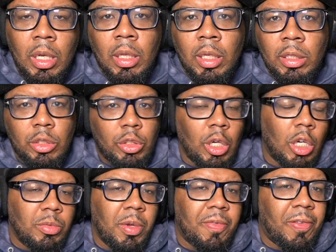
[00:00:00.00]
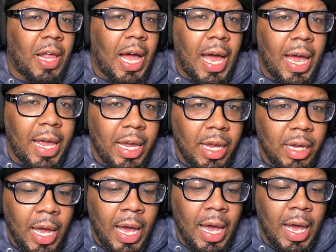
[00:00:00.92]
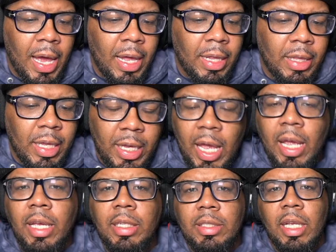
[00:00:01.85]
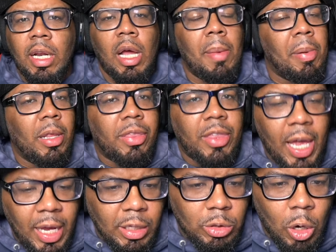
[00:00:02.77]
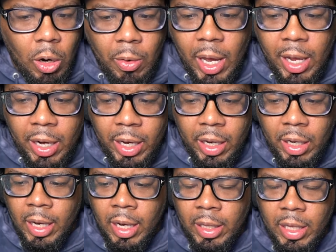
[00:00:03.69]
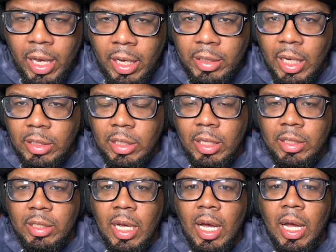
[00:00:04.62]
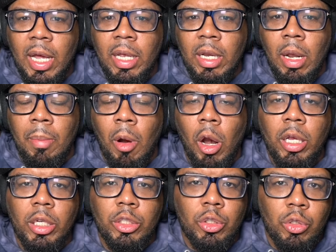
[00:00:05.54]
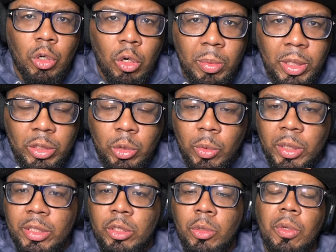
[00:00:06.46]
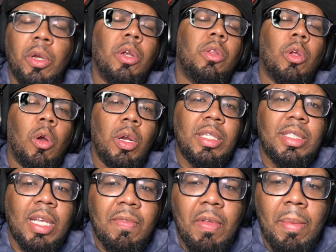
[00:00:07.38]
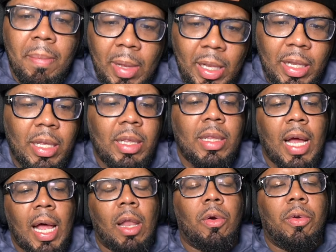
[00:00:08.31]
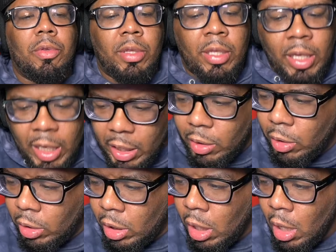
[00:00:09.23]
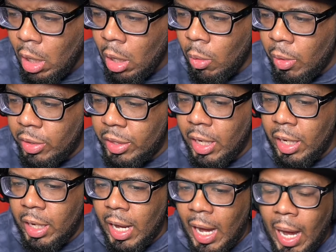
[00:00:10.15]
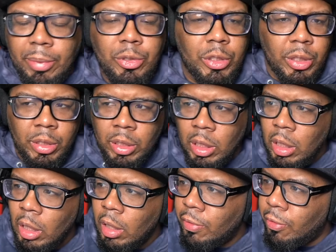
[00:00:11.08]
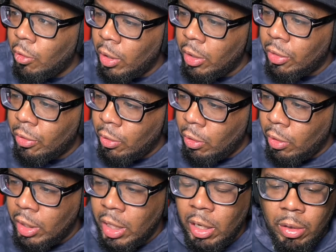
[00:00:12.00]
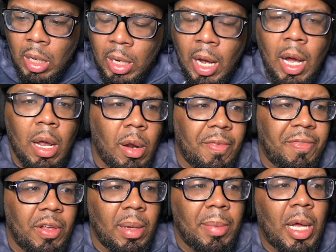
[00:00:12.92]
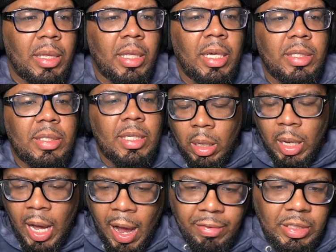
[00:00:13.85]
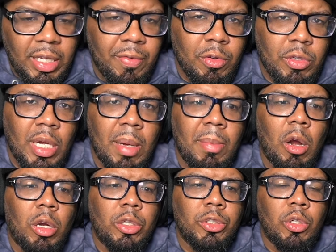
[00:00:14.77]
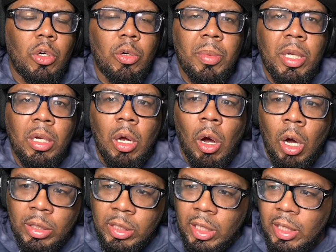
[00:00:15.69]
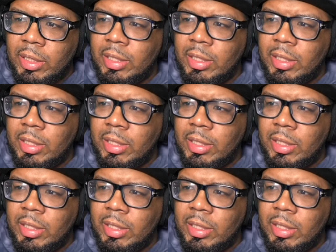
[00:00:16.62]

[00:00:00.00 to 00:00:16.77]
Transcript: This is JoezMcfly, and the Yankees did a couple of things already. The Yankees actually signed Marcus Stroman to a two-year, $37 million deal with an option for a third year. Now, how do I feel about this? Obviously, if you sign Marcus Stroman onto the